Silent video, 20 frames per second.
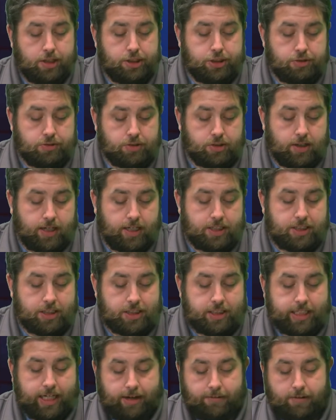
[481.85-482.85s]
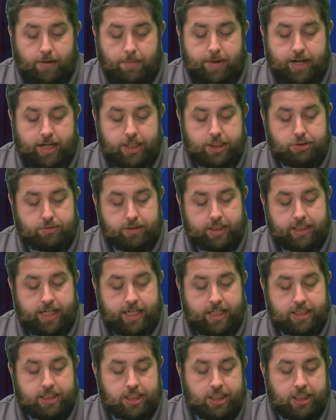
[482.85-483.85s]
Duke Dawson, a 2nd-round pick in
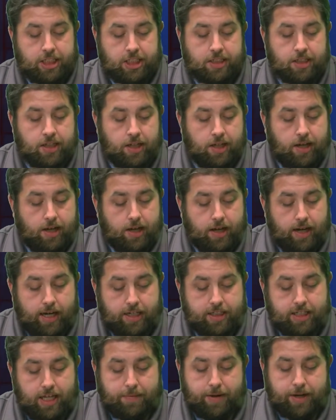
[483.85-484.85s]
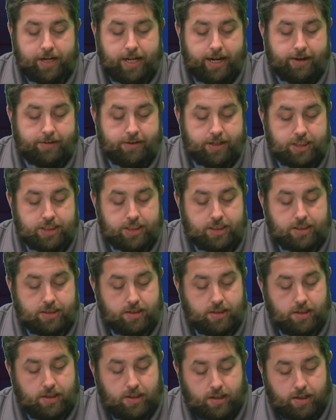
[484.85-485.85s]
2018. Damian Harris,
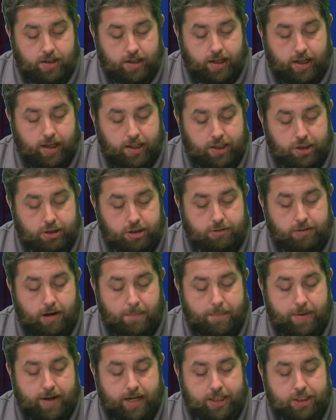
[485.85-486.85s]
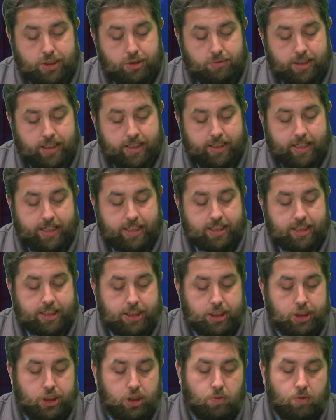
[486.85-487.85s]
3rd-round pick in
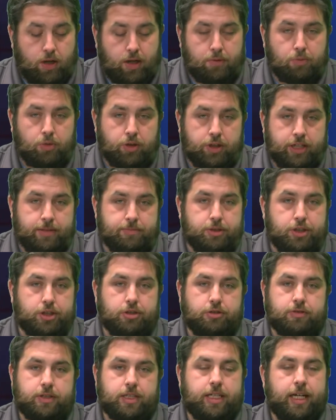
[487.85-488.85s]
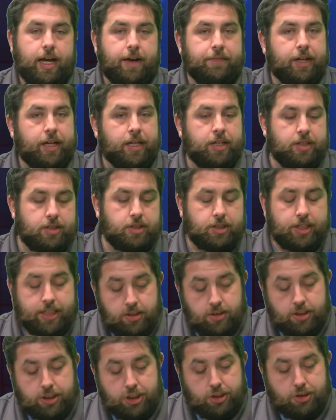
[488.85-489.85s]
2019. Joanne Williams, who is having his
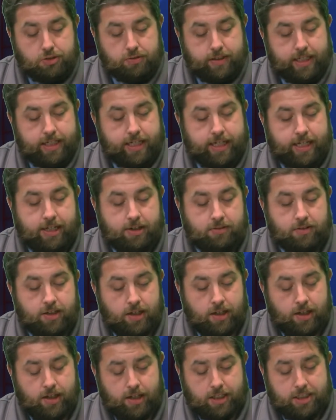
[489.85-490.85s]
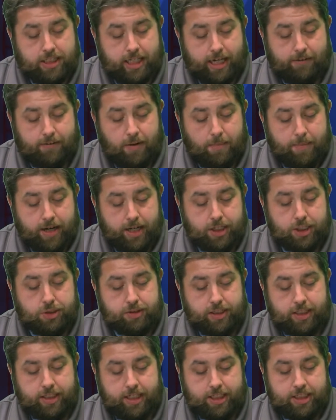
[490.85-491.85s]
legal issues right now, a 2nd-round pick in
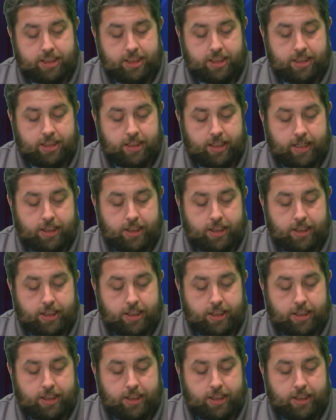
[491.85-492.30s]
2019.